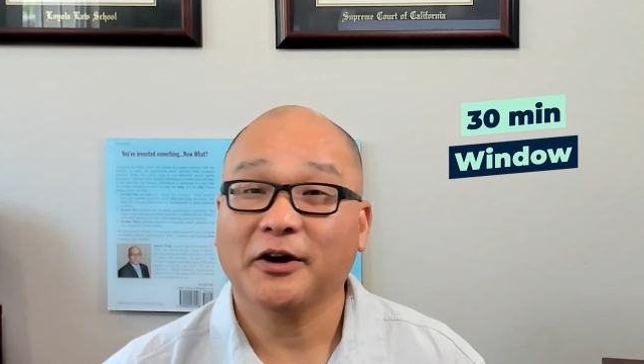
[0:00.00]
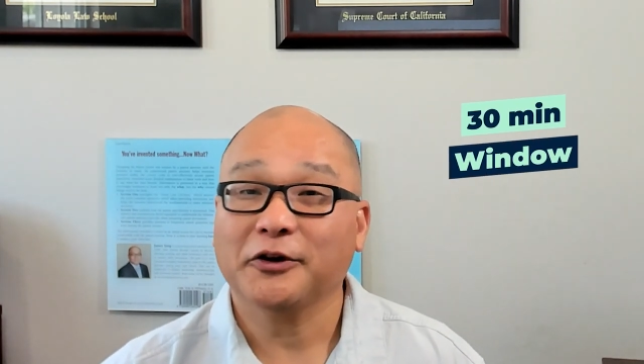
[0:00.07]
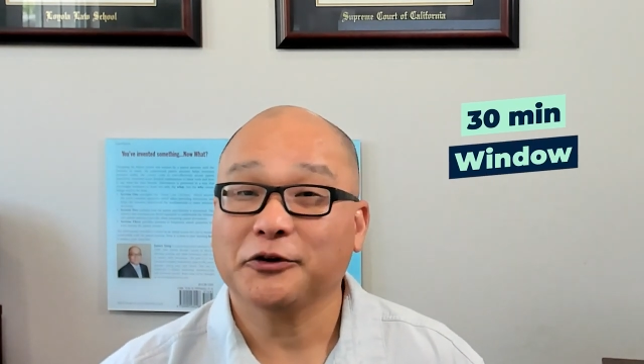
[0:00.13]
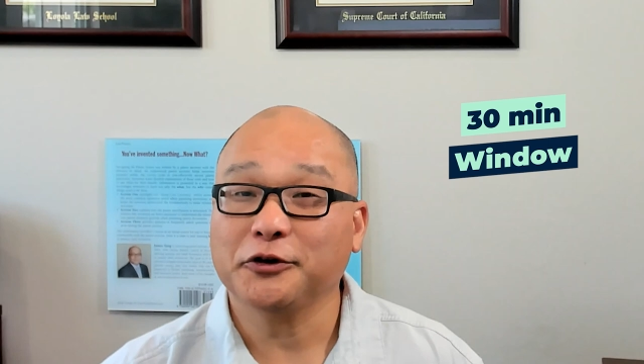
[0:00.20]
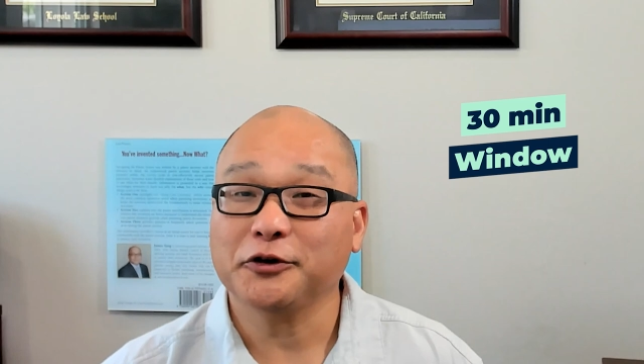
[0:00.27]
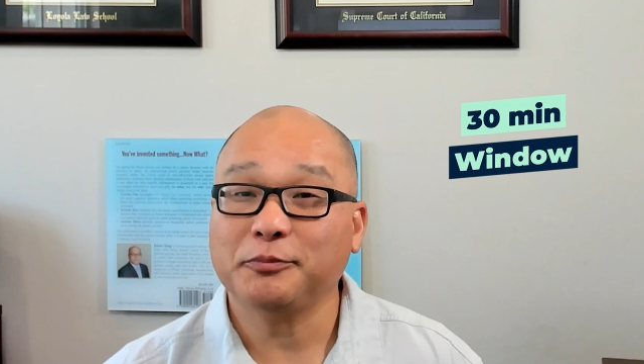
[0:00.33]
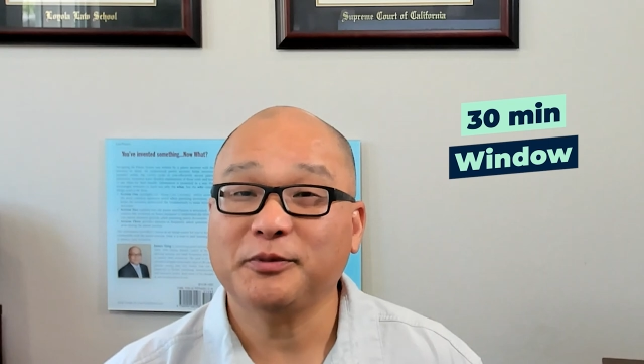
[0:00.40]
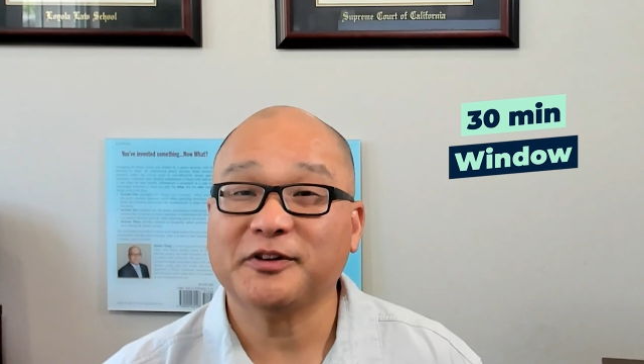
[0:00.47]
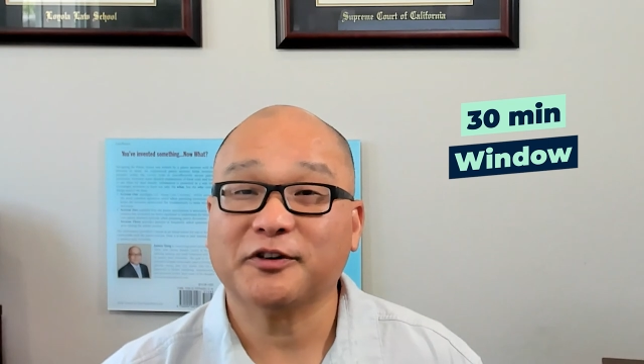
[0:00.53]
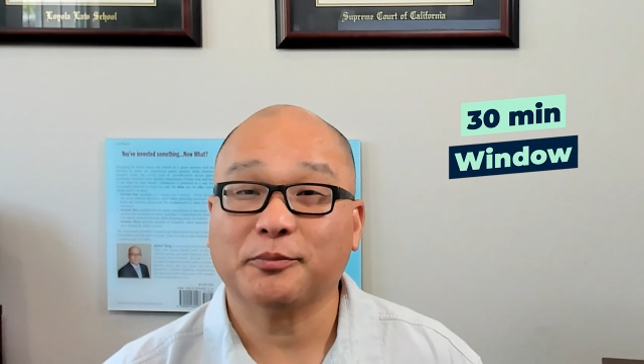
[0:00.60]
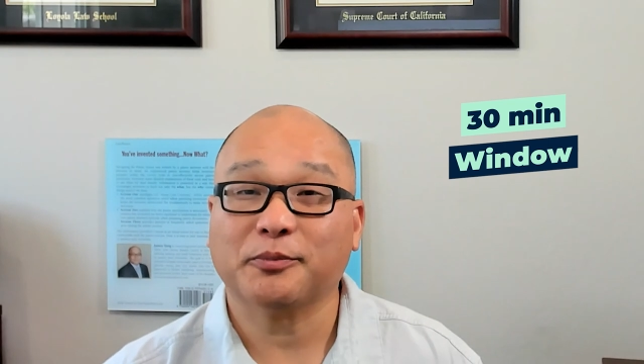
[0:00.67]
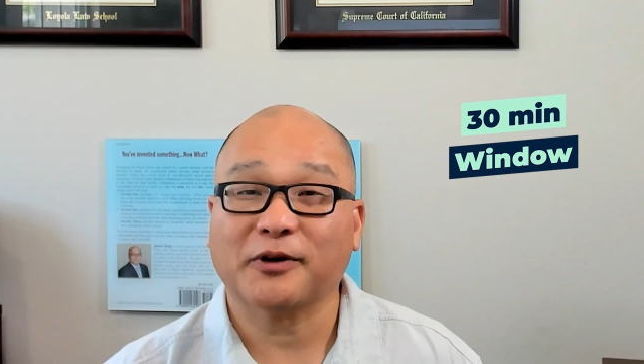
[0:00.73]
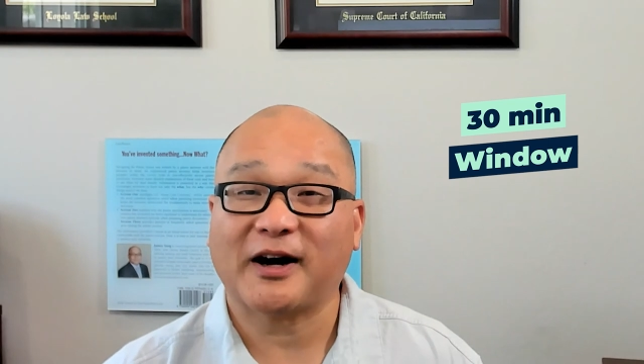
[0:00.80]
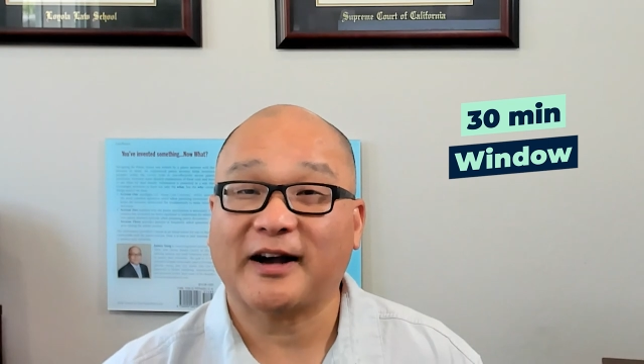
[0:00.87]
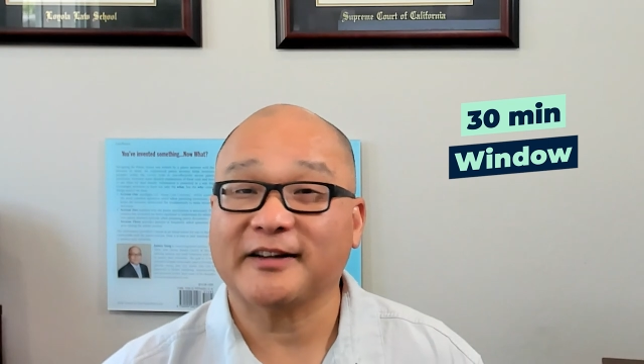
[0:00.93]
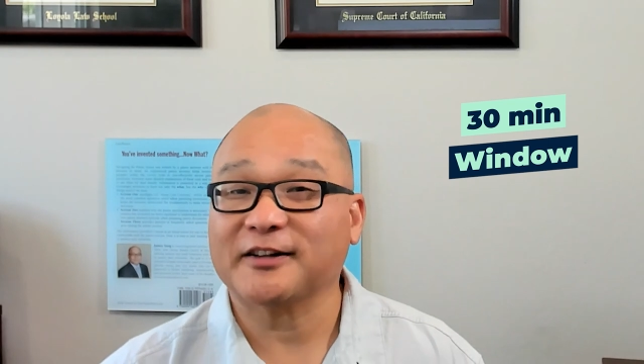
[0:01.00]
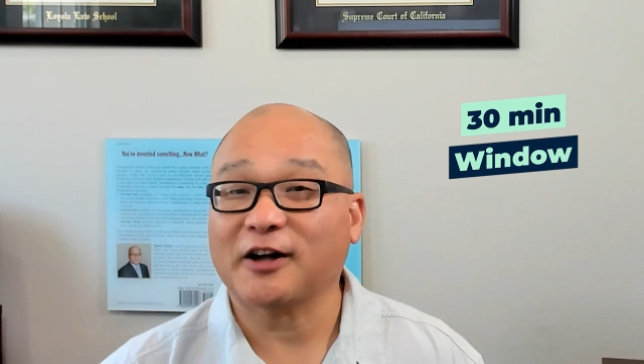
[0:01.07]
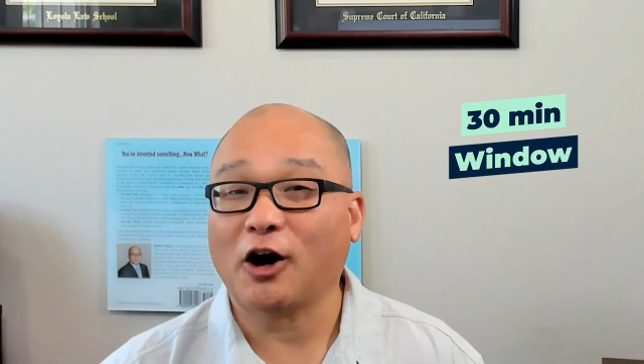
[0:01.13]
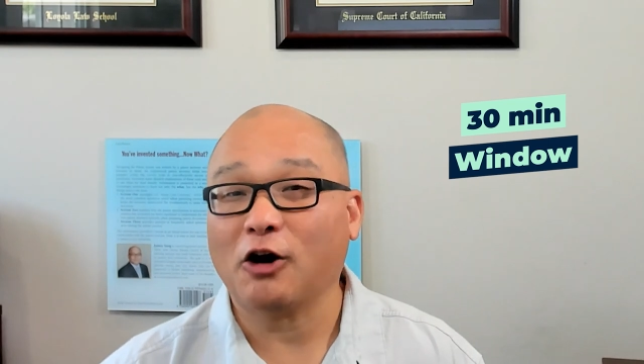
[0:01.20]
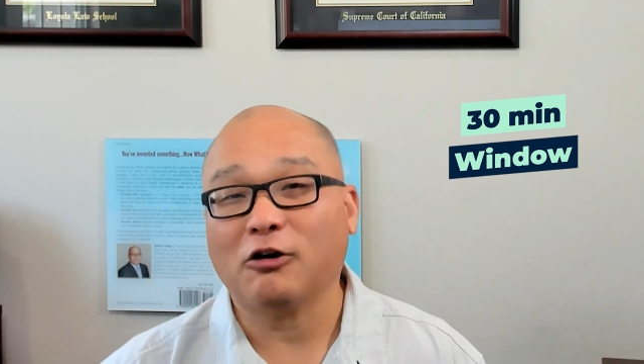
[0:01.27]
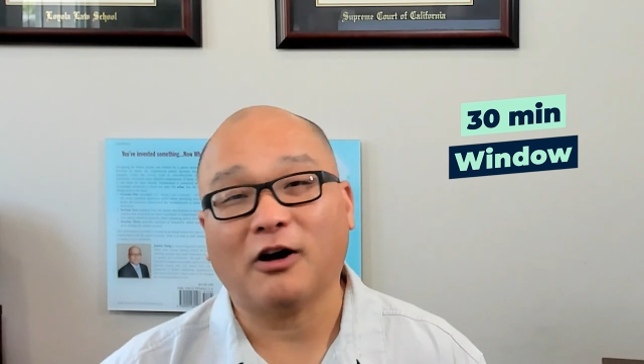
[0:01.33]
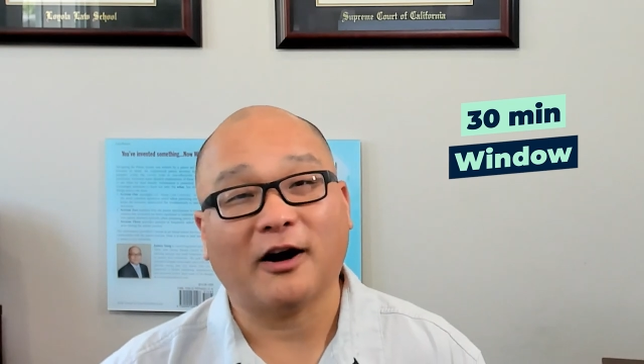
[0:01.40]
You'd be surprised
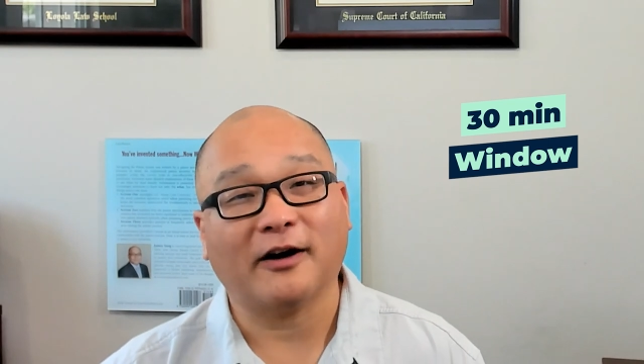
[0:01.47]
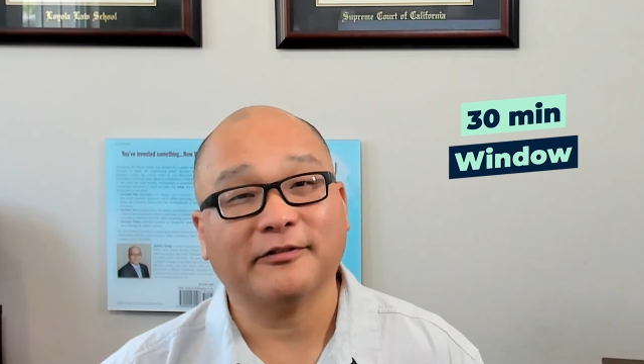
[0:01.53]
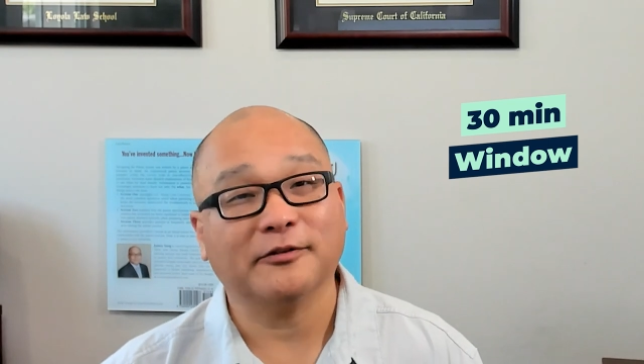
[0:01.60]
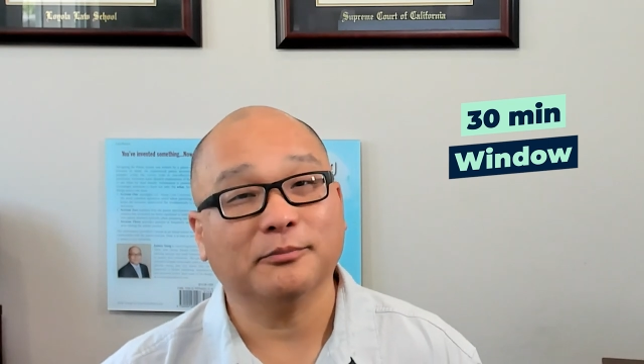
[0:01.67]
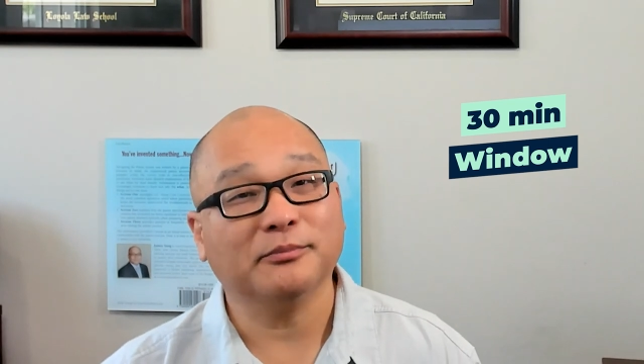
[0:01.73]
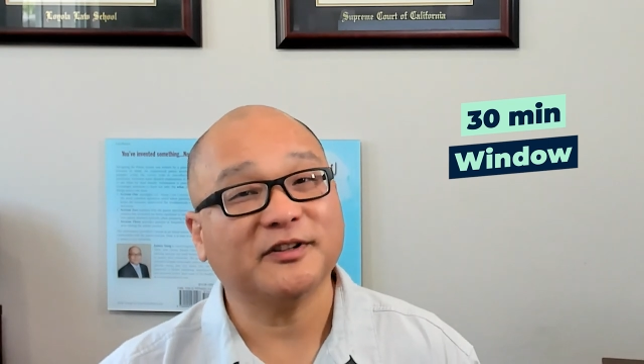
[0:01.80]
how often